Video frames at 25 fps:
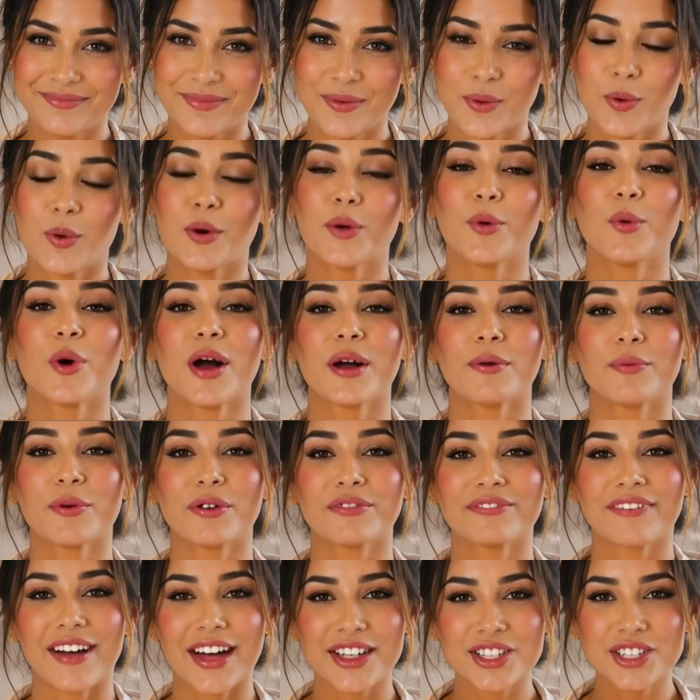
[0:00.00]
We want
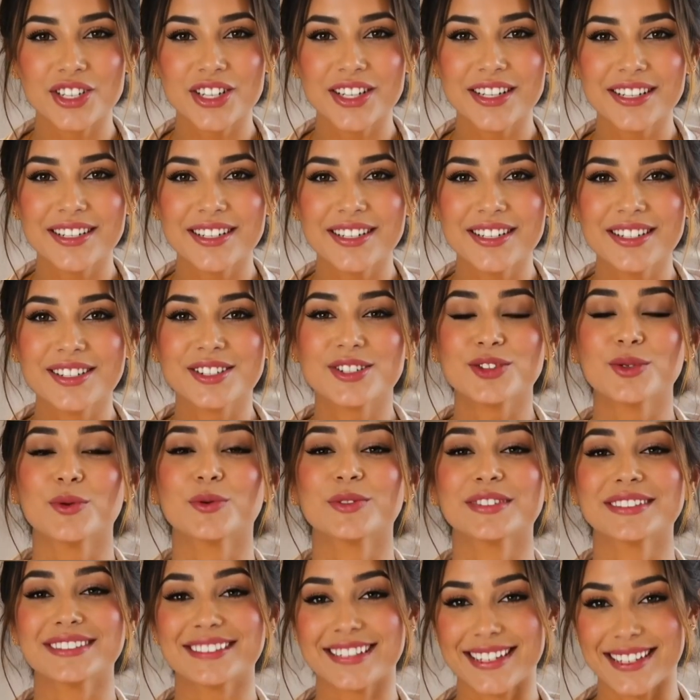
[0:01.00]
perfection, so we're
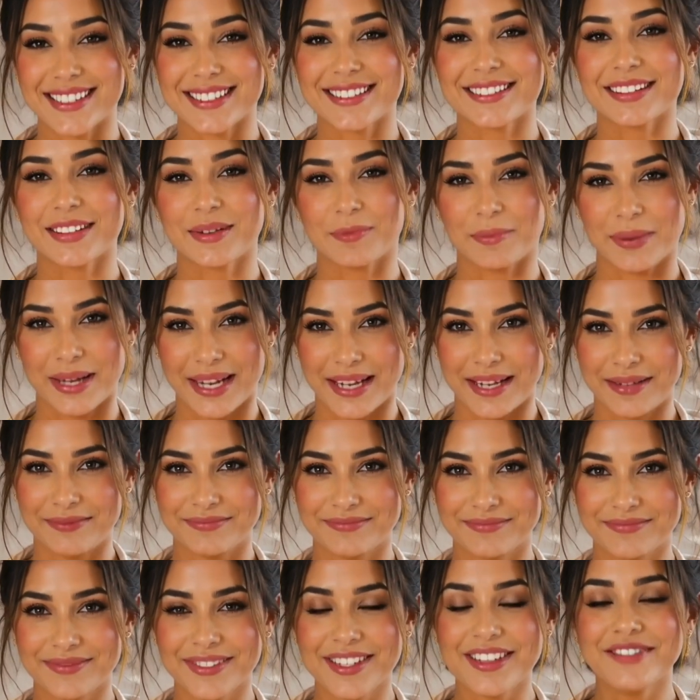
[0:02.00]
sticking to the plan.
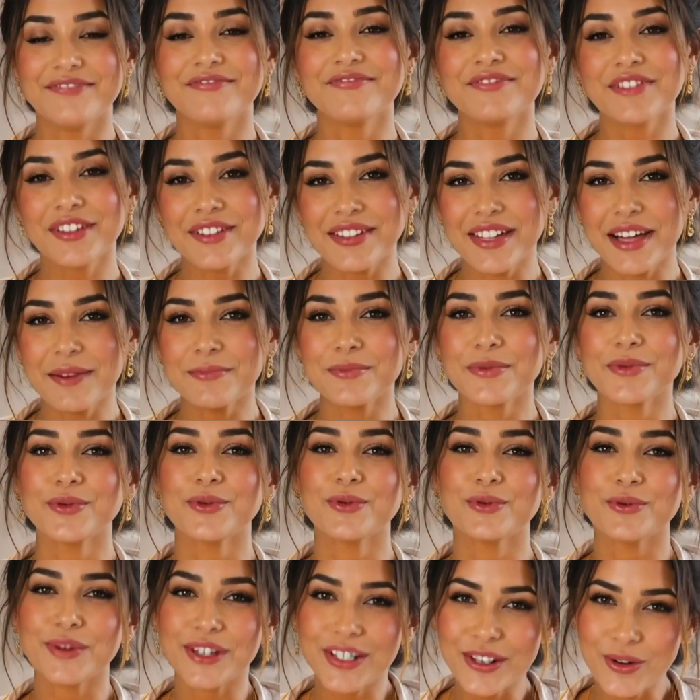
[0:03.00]
Fill them
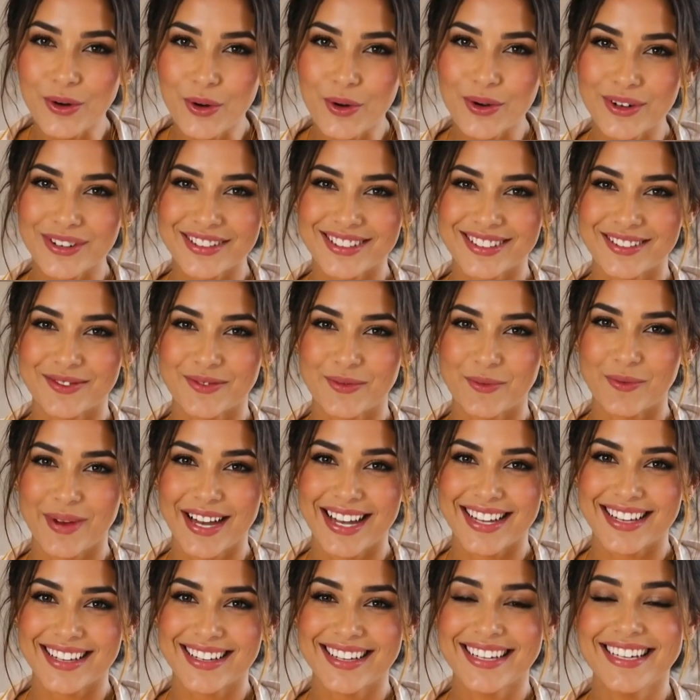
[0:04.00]
3/4 of the
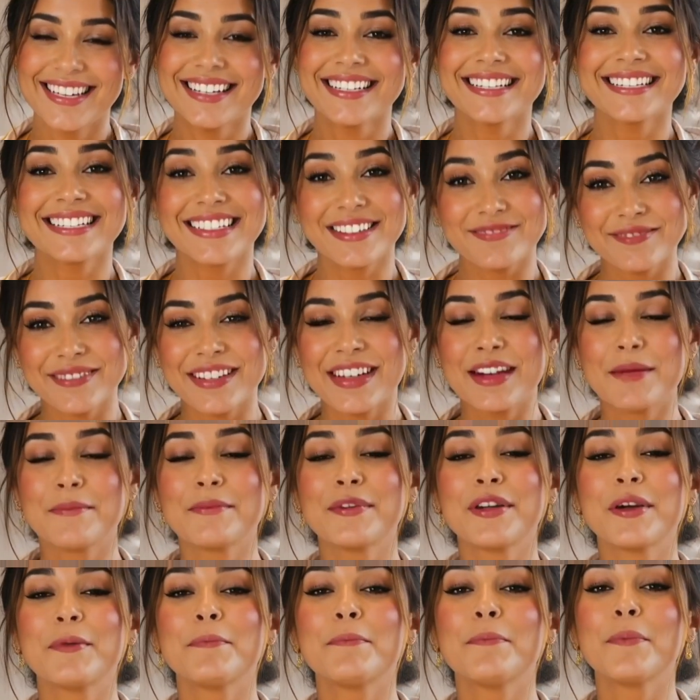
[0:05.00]
way, giving them
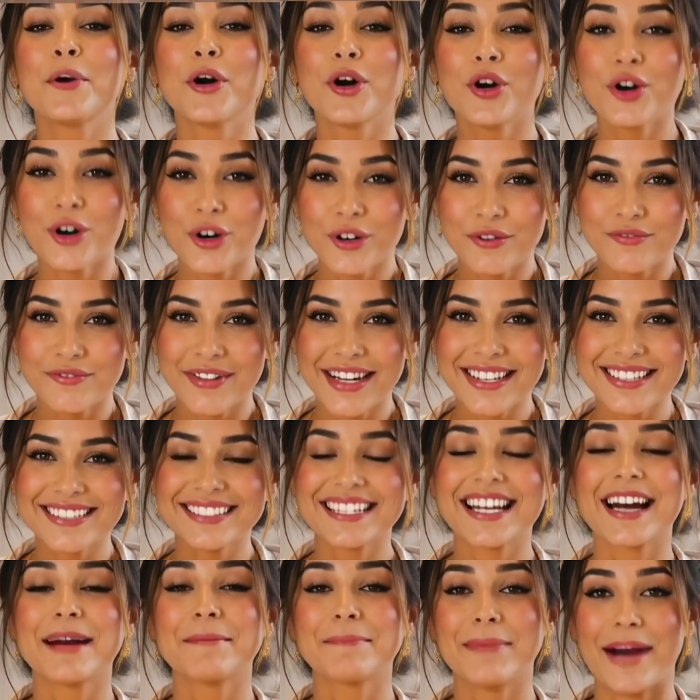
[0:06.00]
the perfect
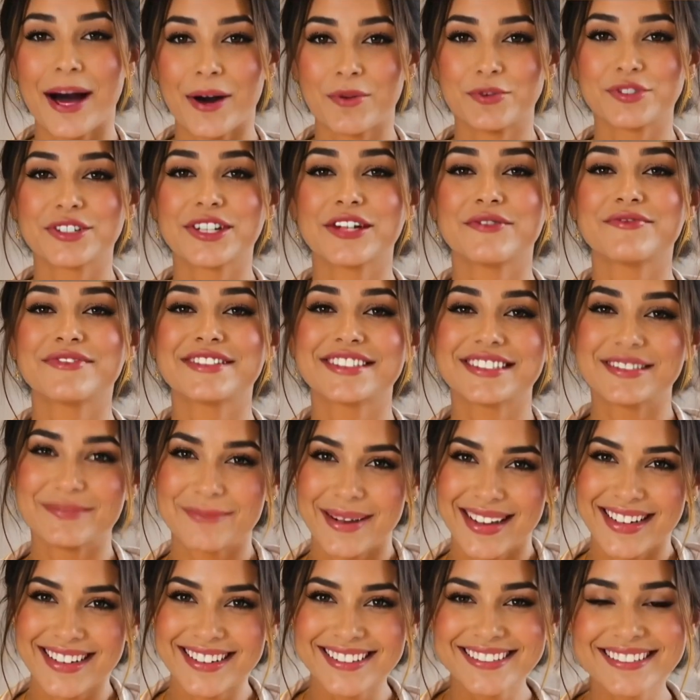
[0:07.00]
amount of
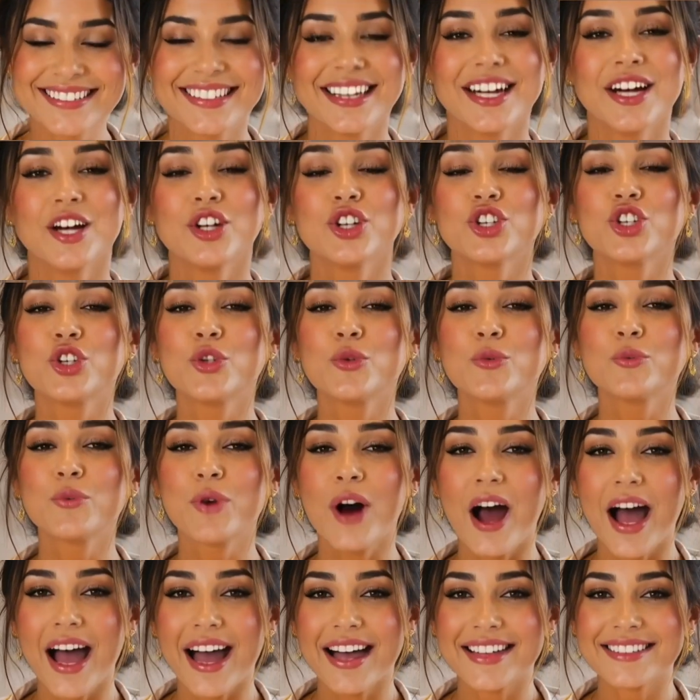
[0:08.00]
space to
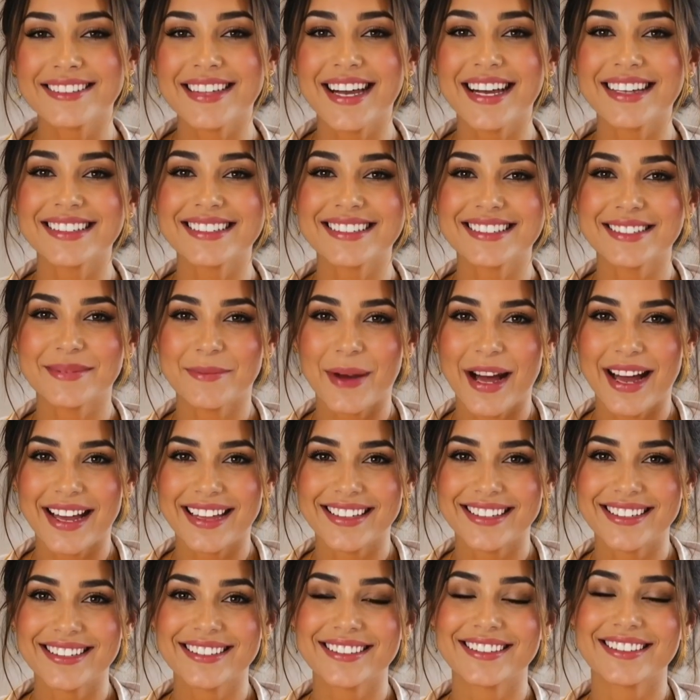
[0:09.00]
rise and expand
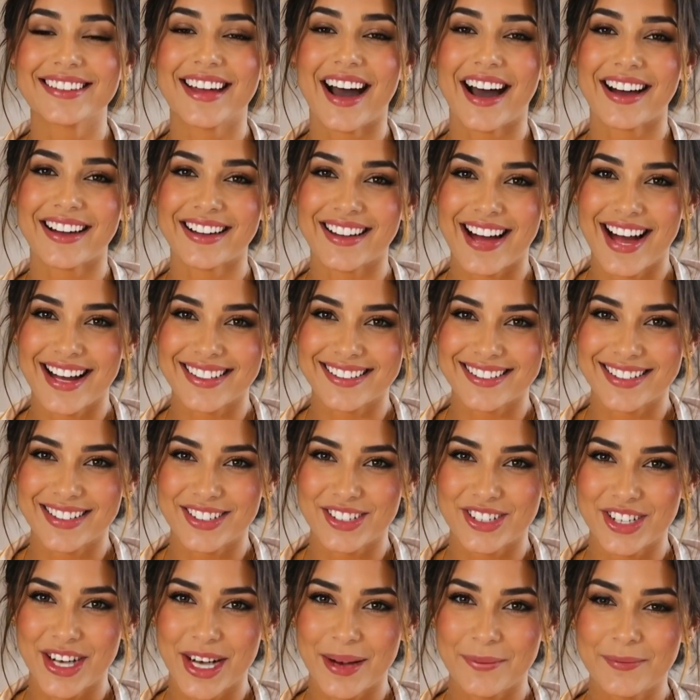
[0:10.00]
into that classic
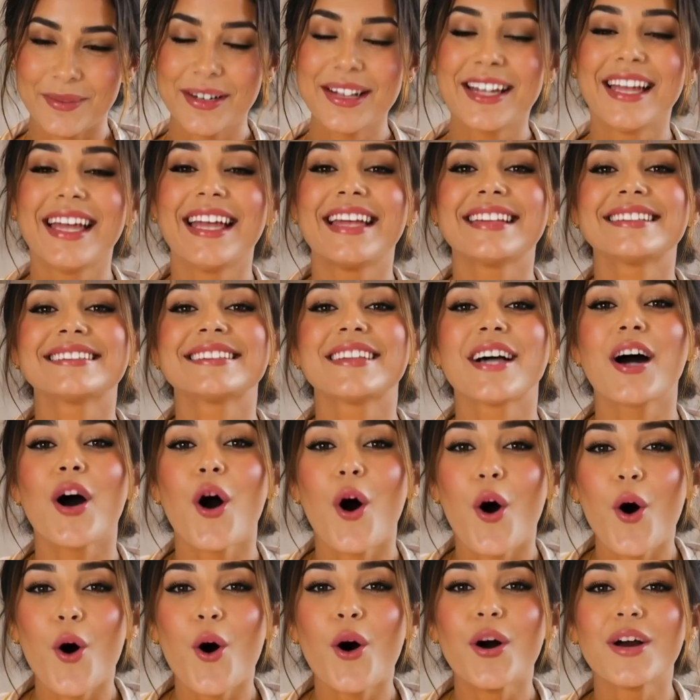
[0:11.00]
shape. It's
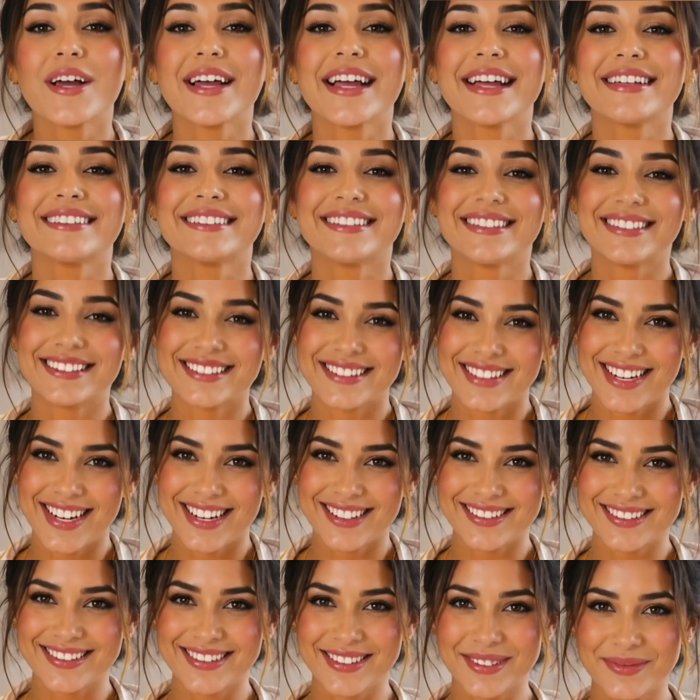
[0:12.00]
all in the
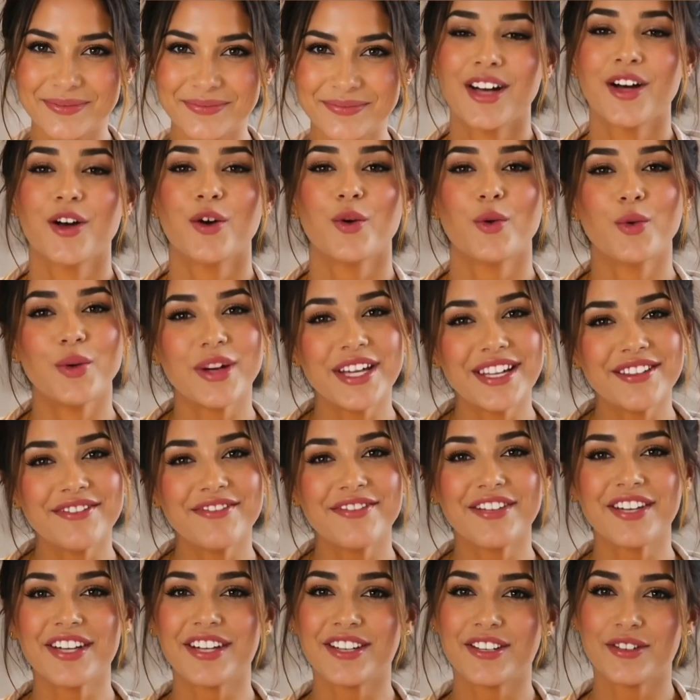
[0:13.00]
details. We
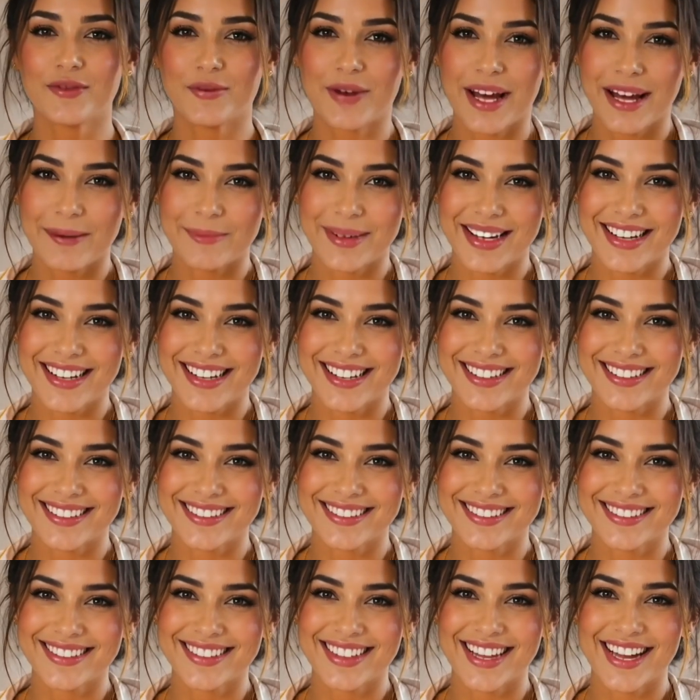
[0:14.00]
fill the
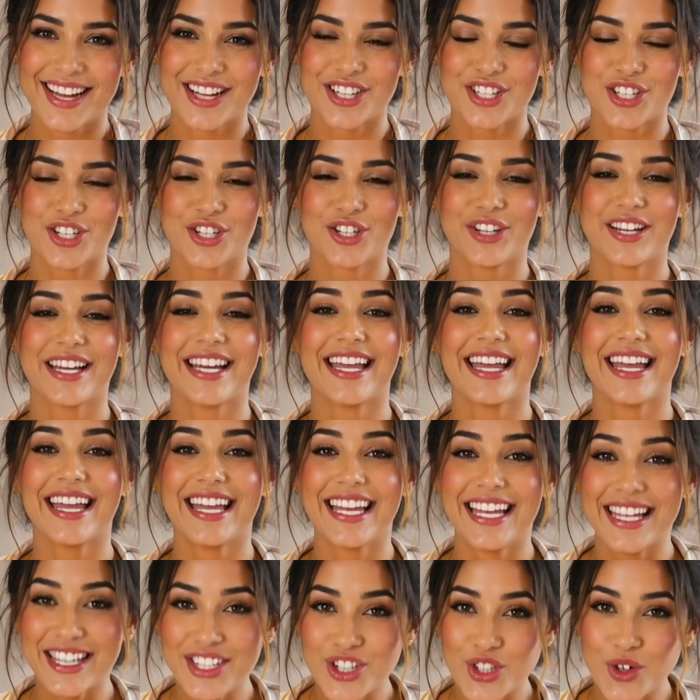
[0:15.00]
ramekins, ensuring
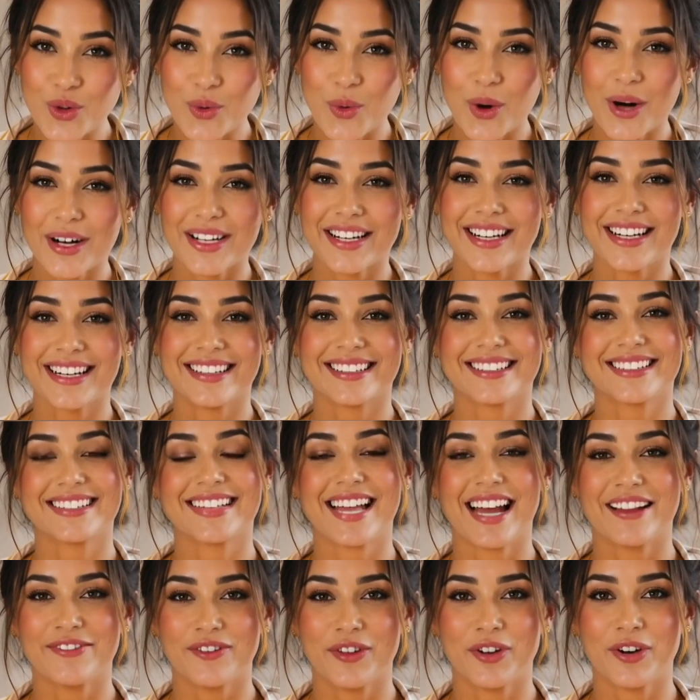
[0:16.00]
each one is
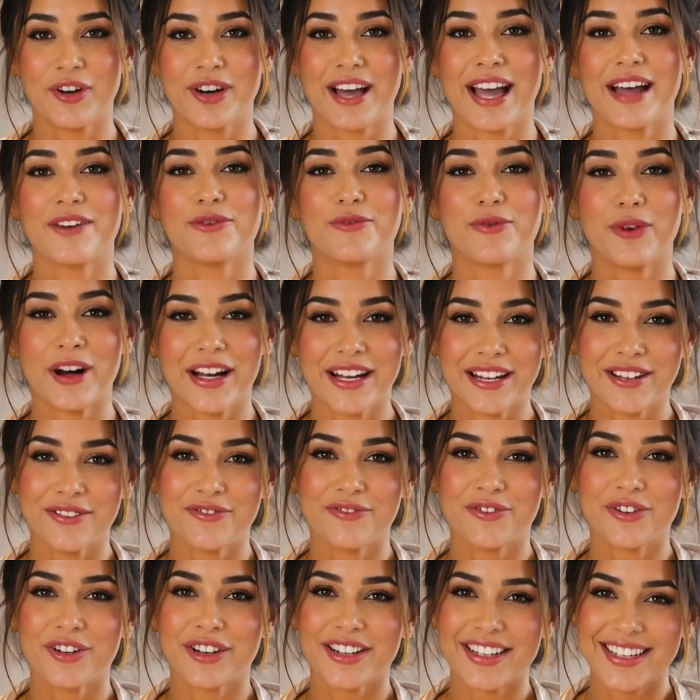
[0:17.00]
level and ready
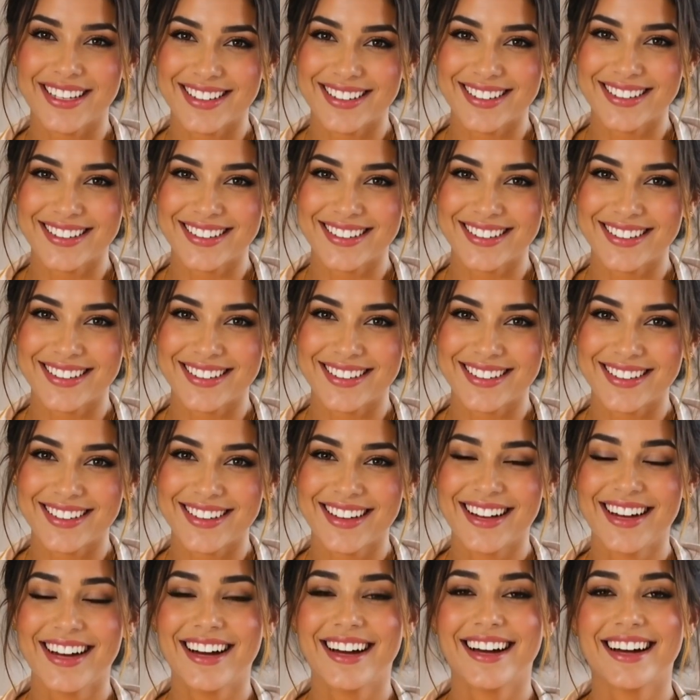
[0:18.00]
for the heat.
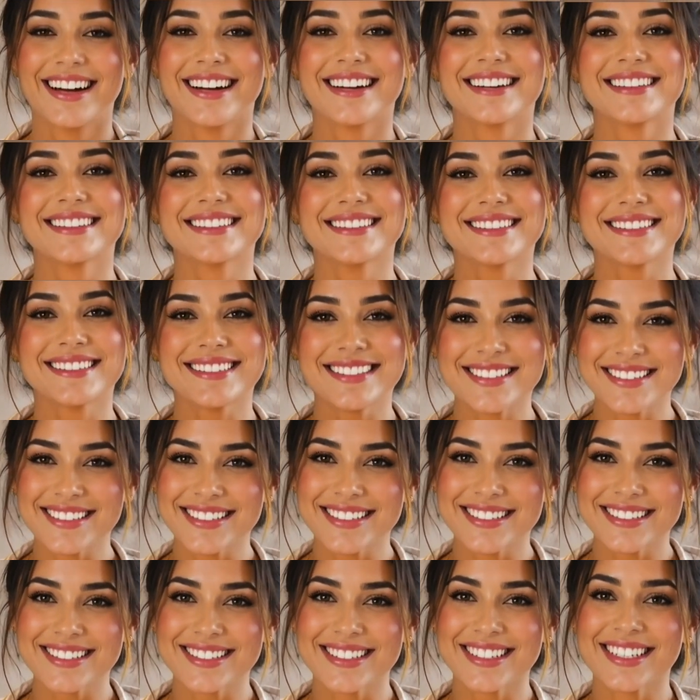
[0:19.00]

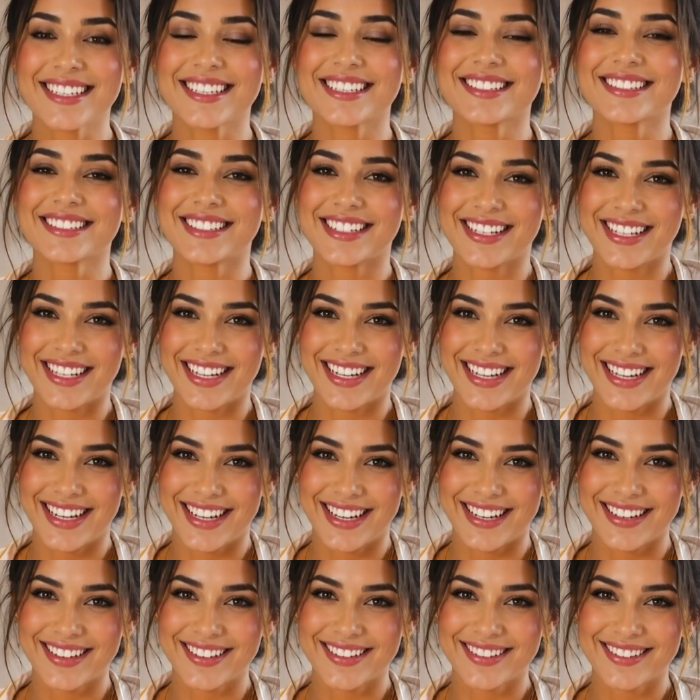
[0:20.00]
Consistency is key
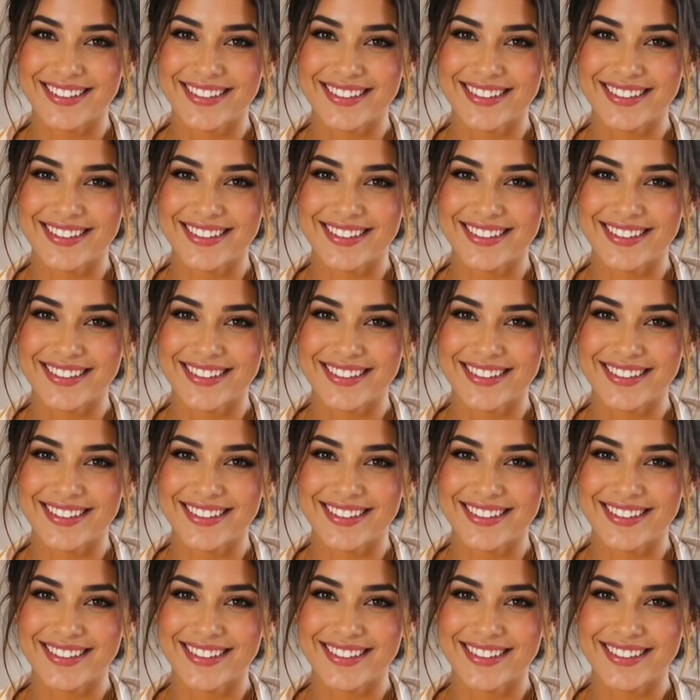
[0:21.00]
here.